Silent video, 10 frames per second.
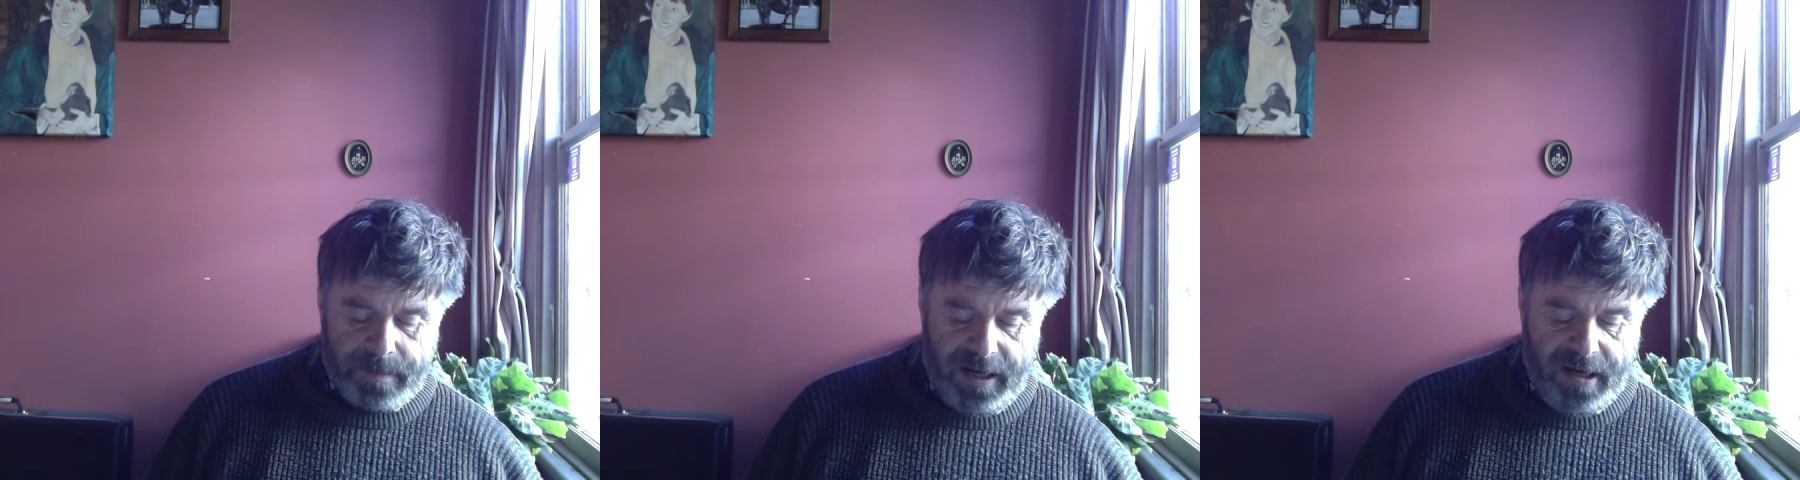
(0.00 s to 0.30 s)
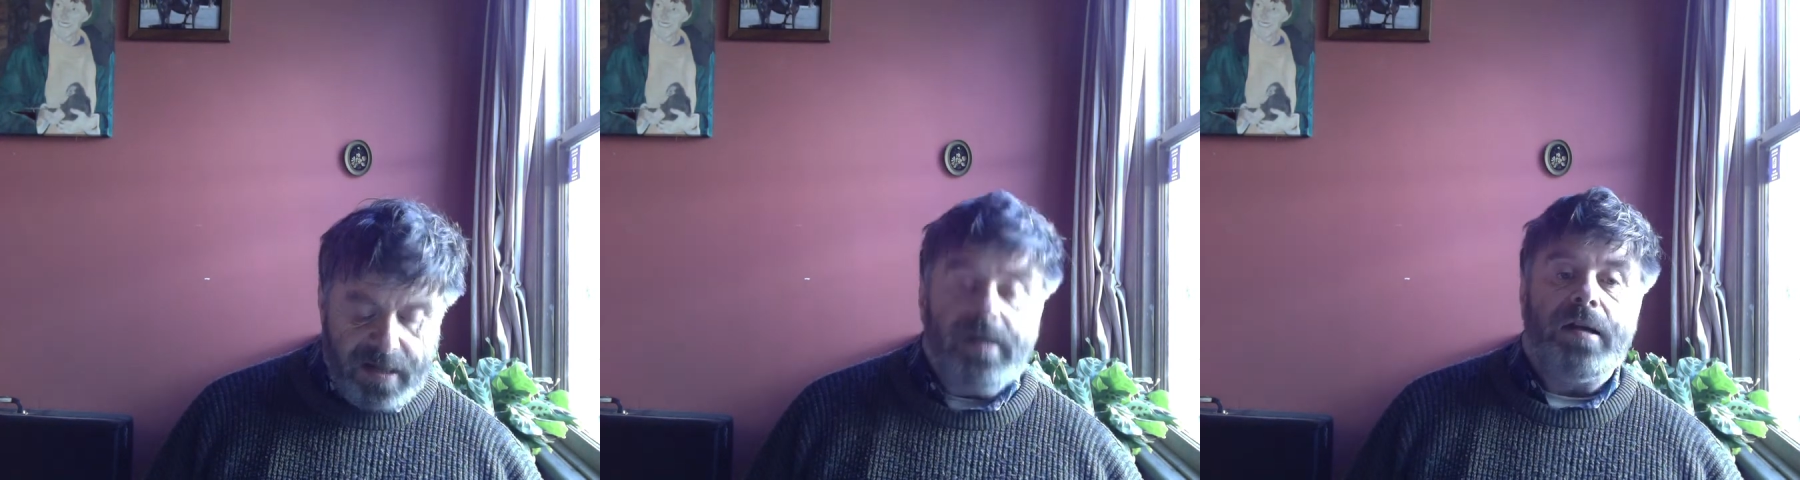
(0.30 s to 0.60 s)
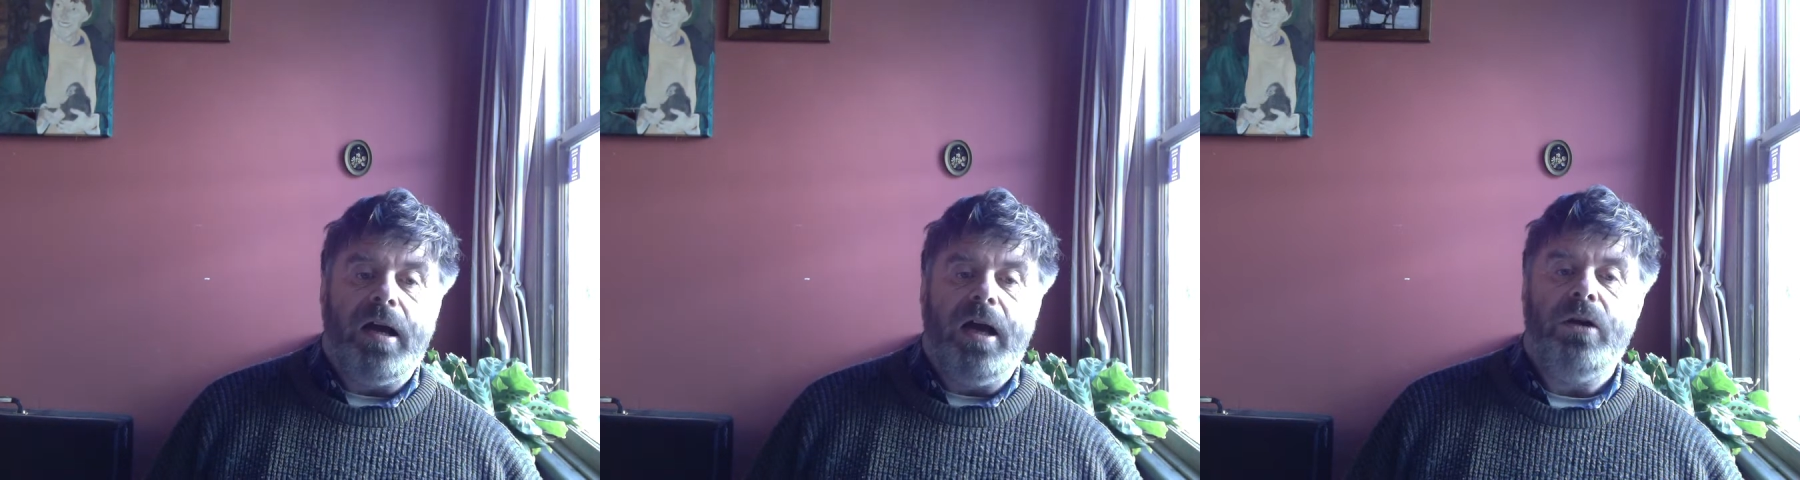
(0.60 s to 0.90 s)
and
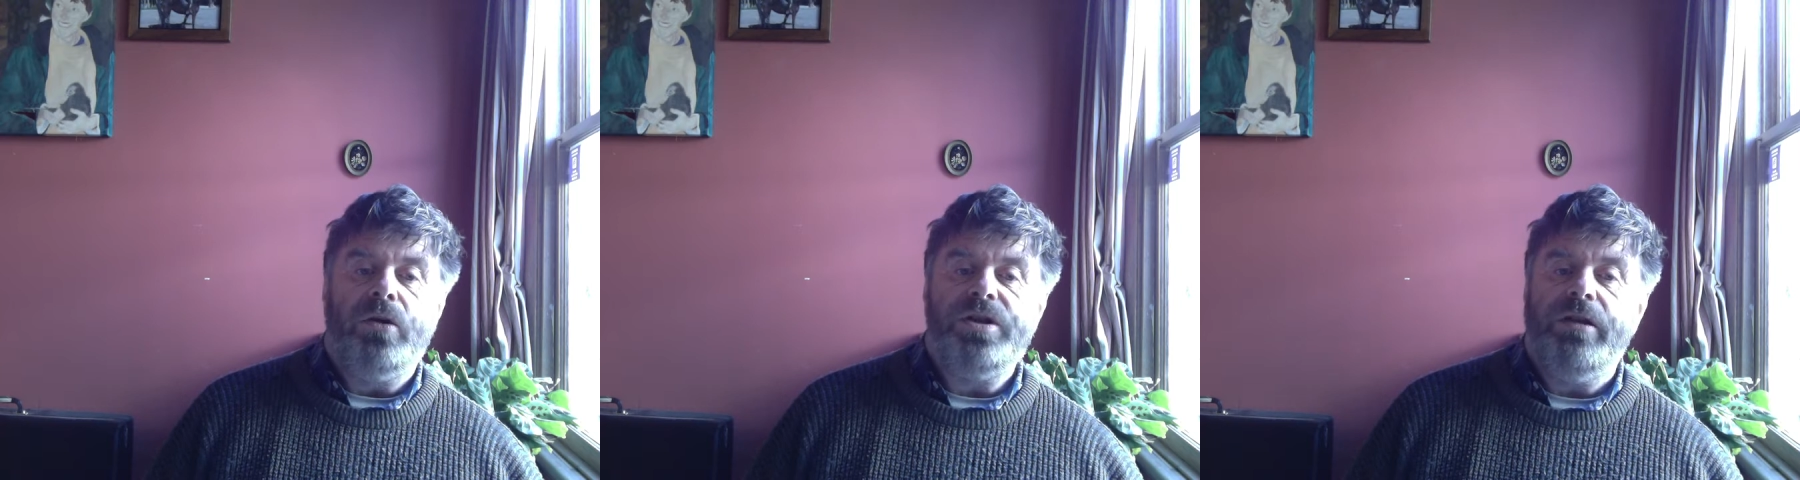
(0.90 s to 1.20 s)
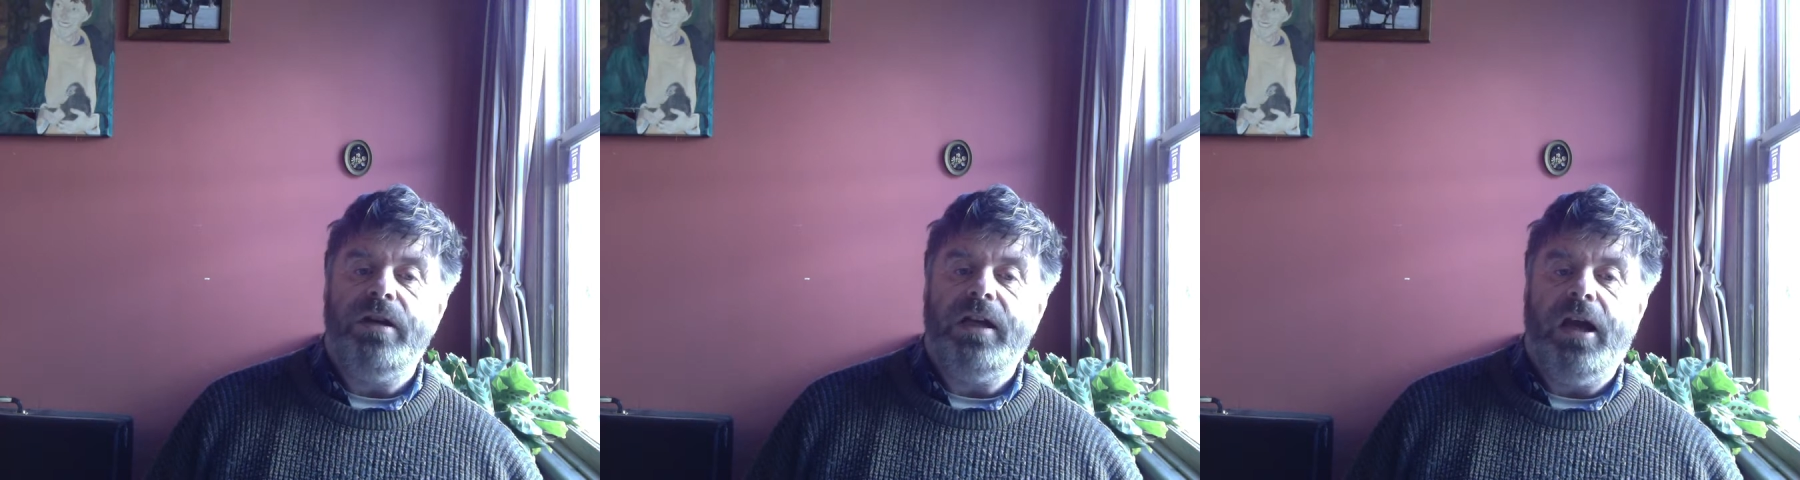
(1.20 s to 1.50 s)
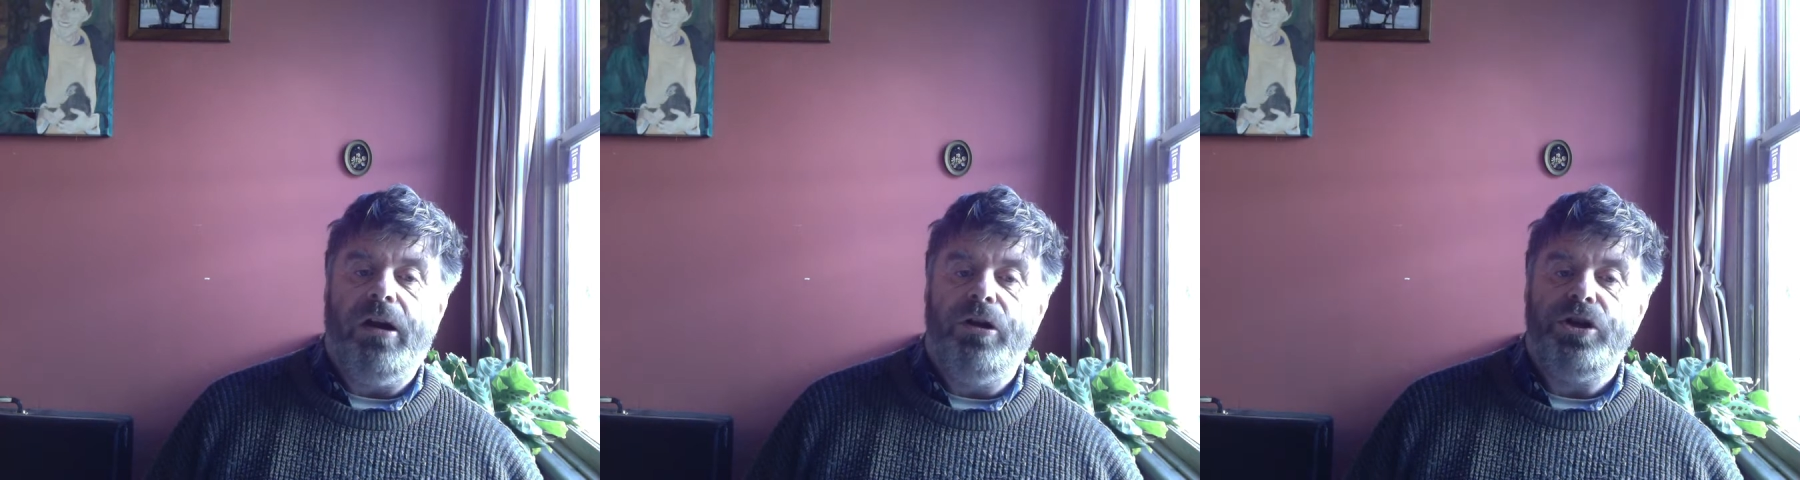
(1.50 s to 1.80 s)
I also
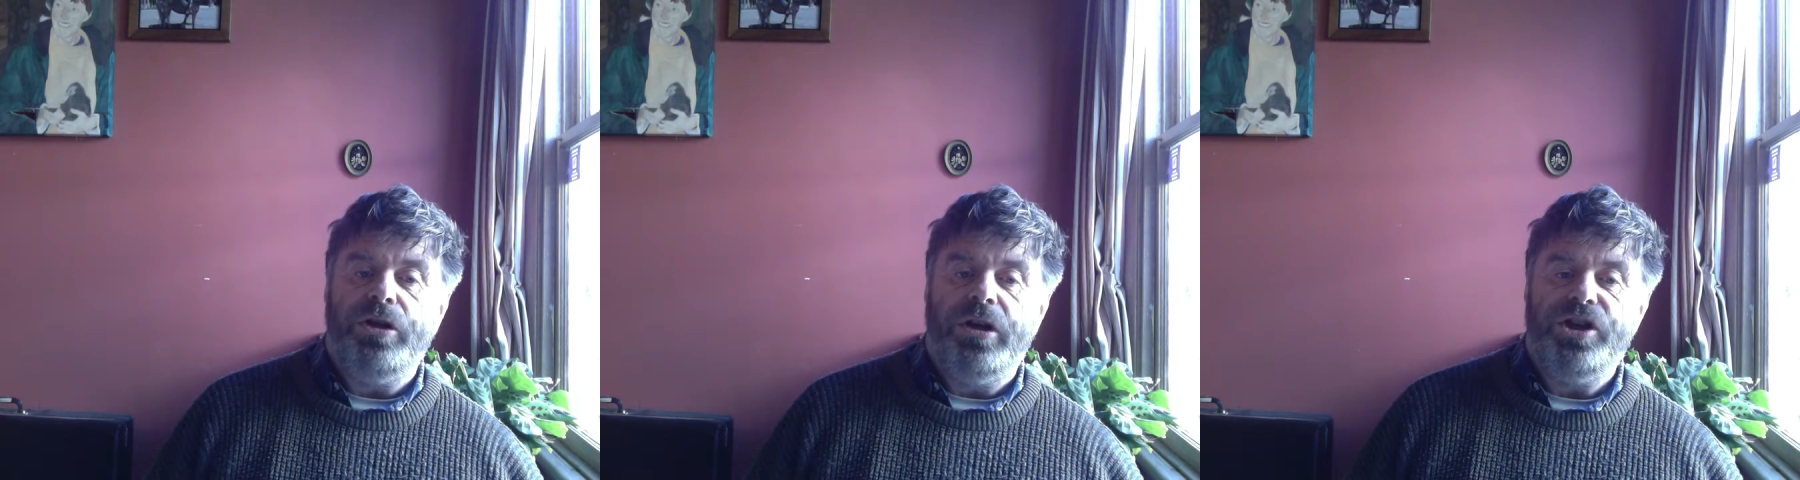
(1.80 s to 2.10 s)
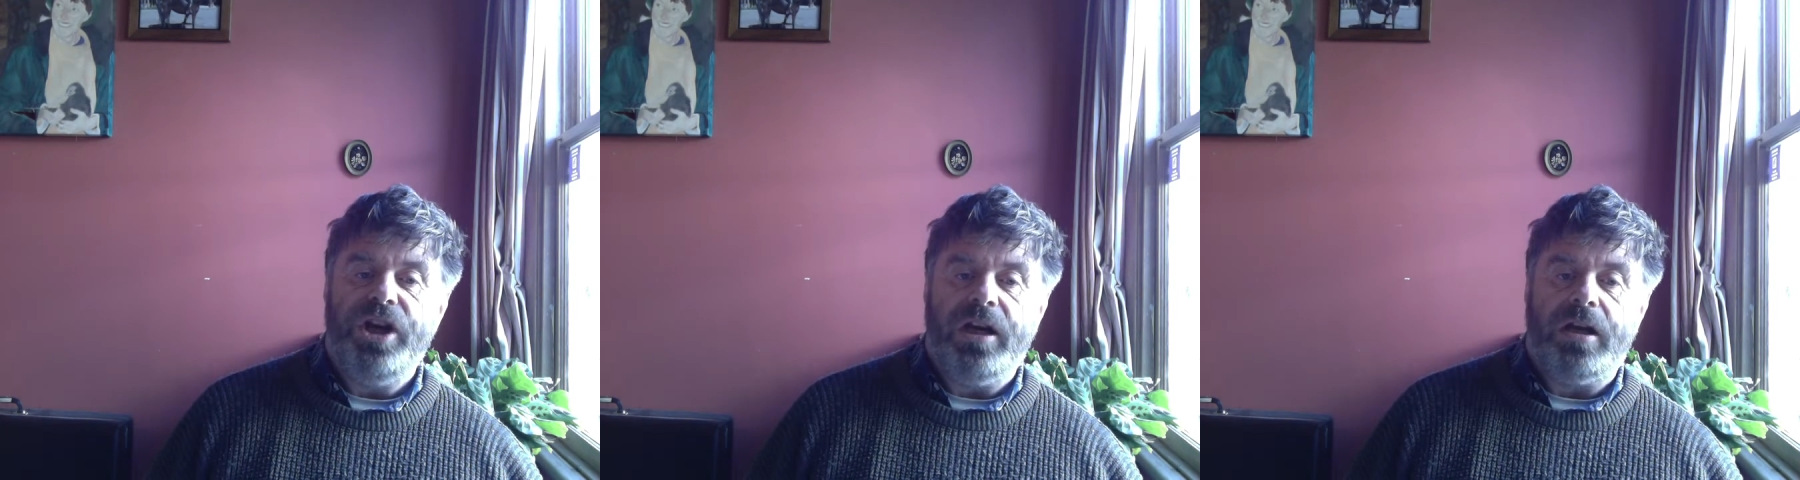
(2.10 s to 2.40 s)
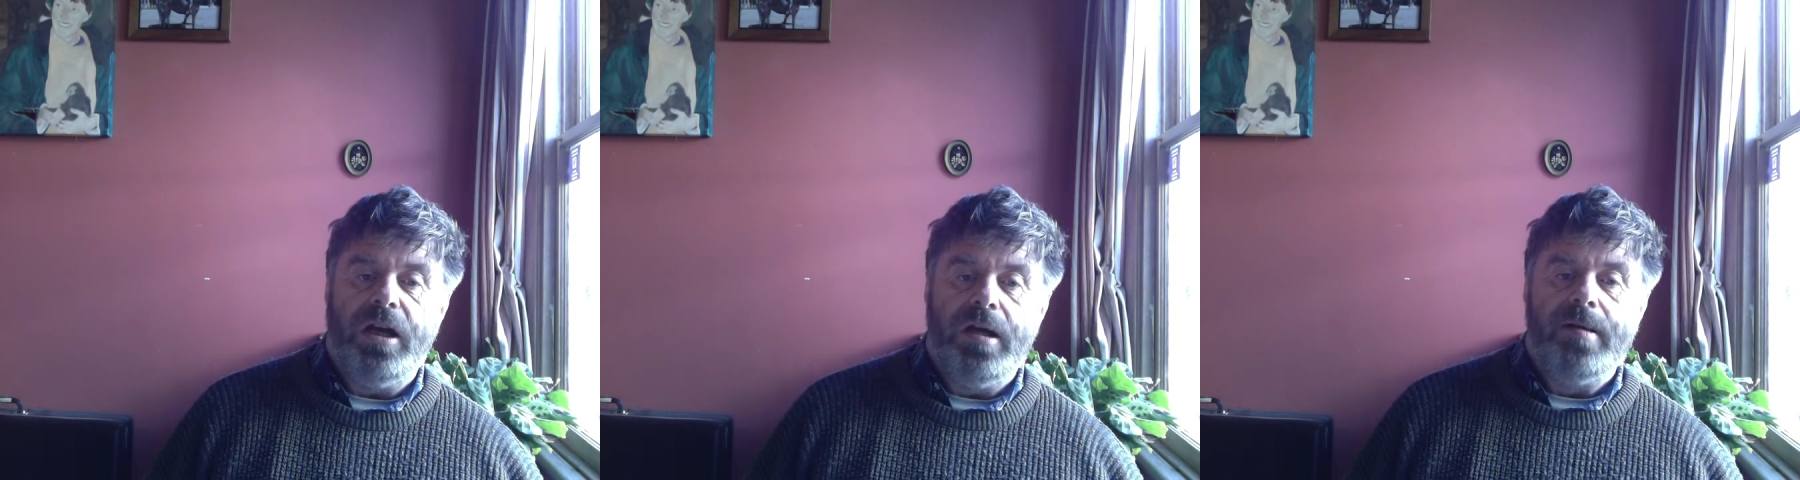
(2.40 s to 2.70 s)
encourage you to check